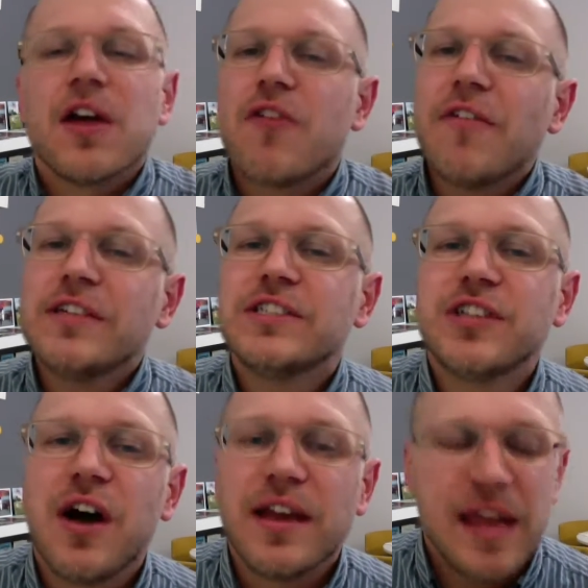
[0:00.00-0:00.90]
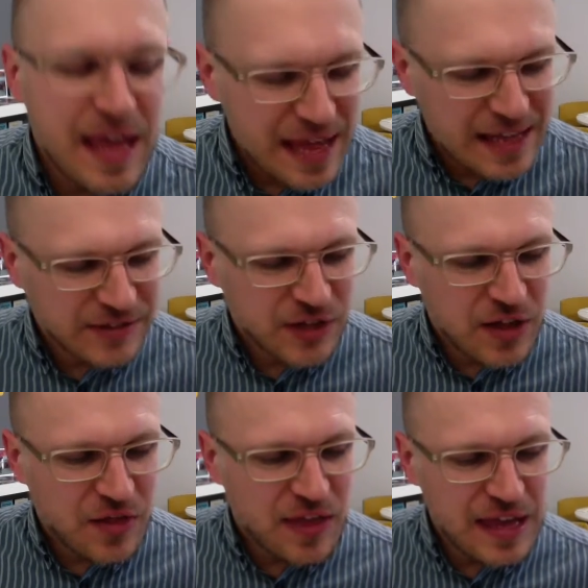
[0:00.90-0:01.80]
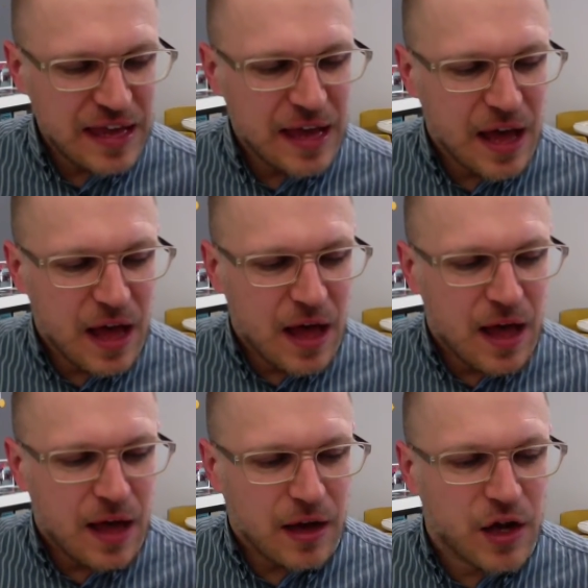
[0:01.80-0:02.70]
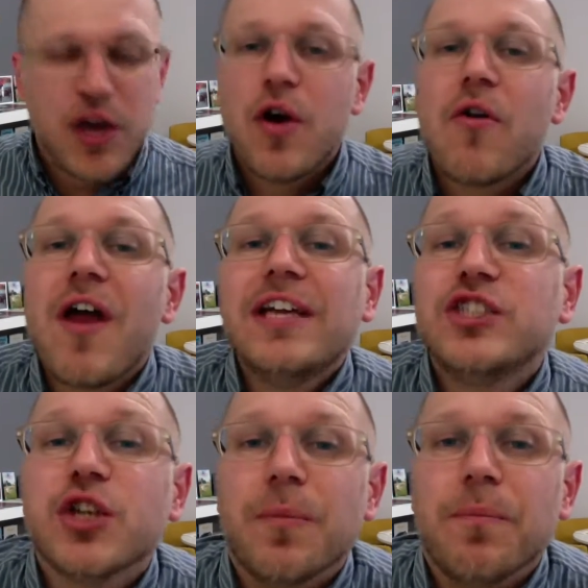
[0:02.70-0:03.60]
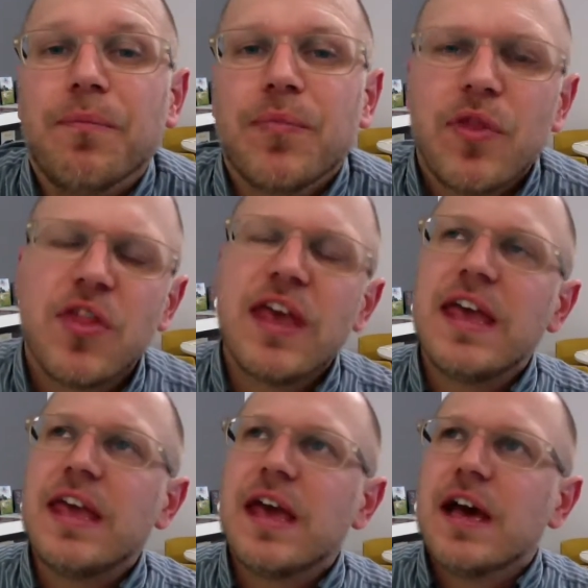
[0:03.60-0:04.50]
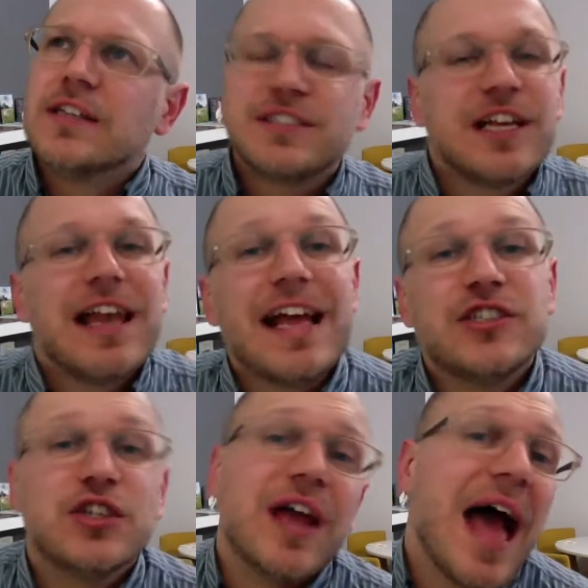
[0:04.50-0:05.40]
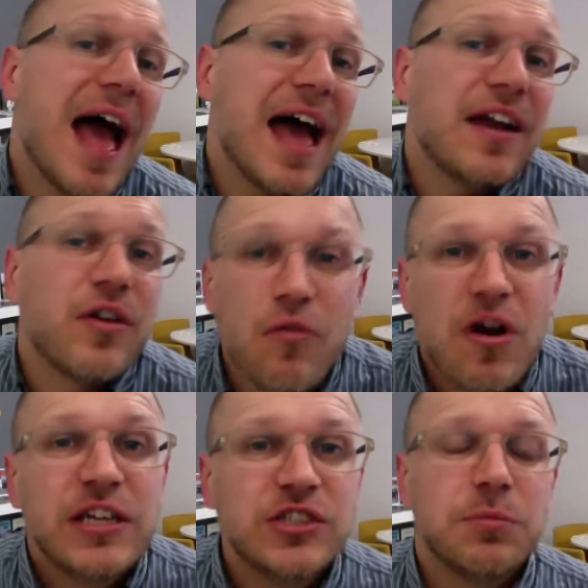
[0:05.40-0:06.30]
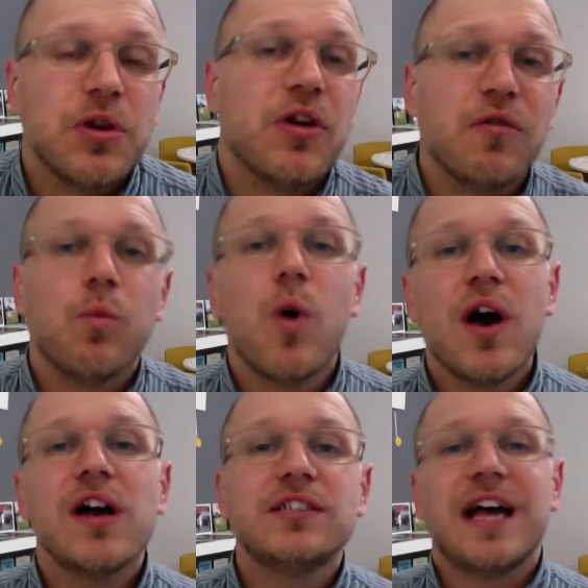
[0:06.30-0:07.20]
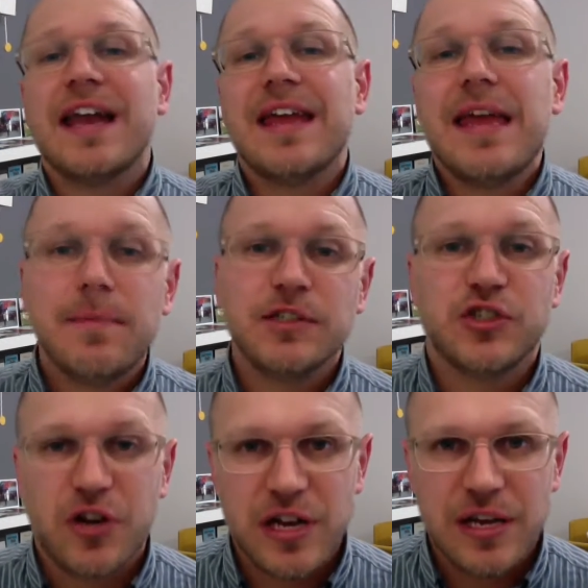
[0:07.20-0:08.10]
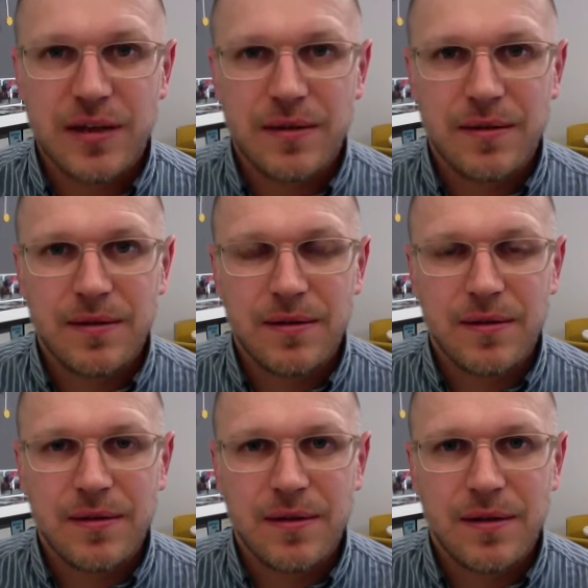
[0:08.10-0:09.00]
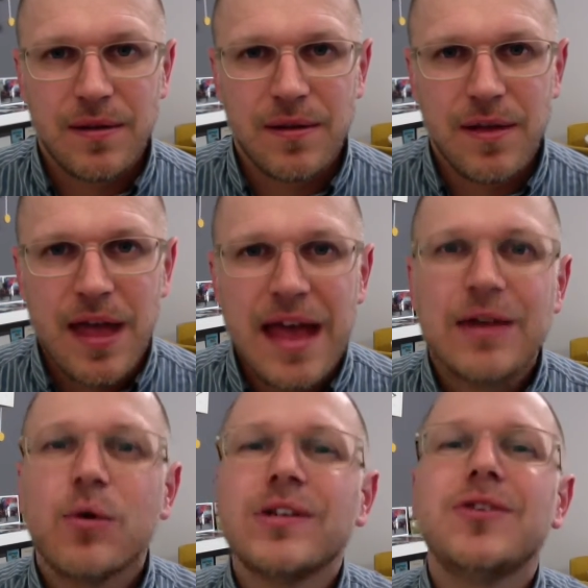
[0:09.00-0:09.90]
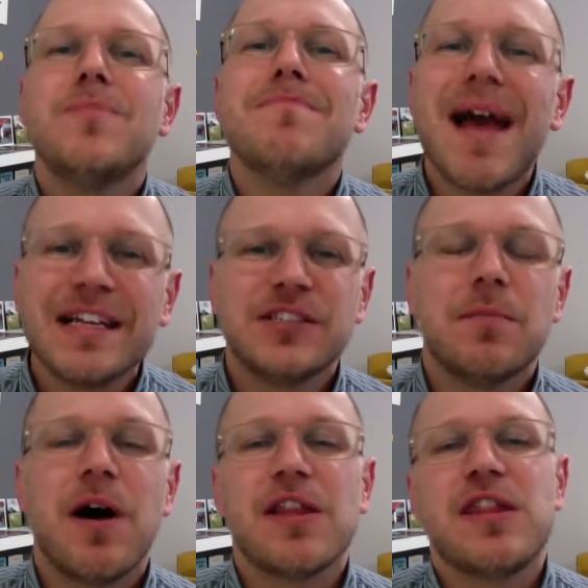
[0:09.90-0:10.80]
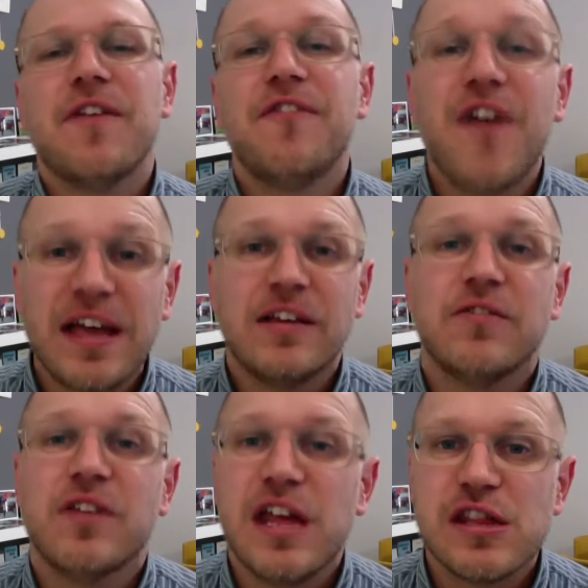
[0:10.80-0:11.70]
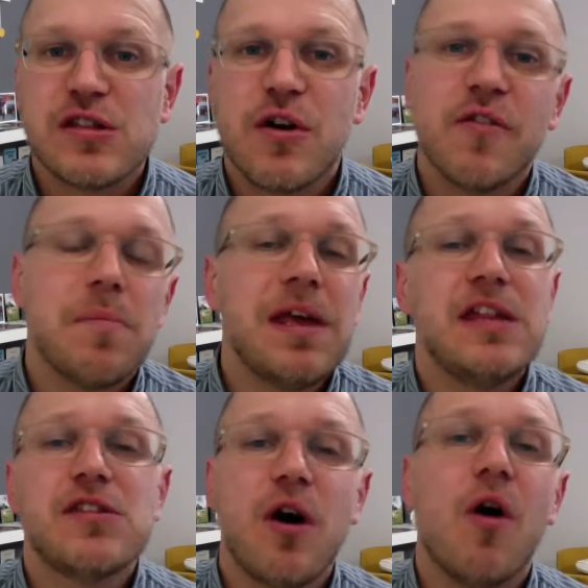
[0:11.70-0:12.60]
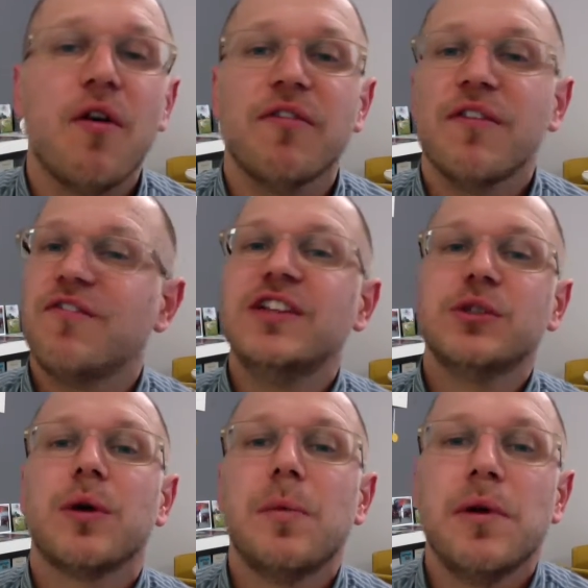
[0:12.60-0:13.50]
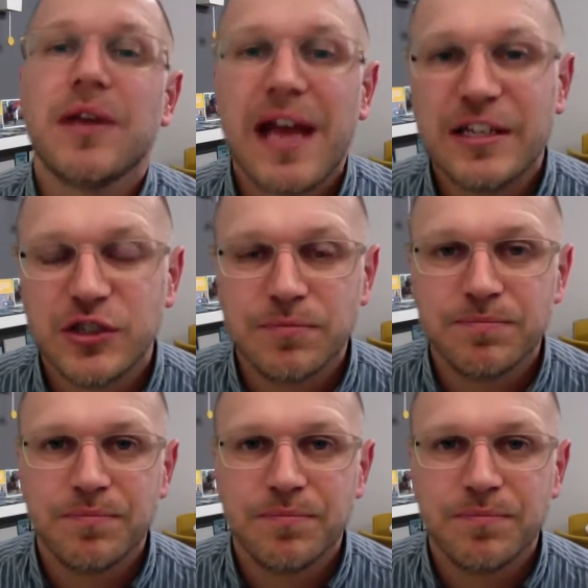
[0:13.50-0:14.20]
Graphic design is the curation, the selection and arrangement of words and imagery in order to maximize the effectiveness of a piece of visual communication.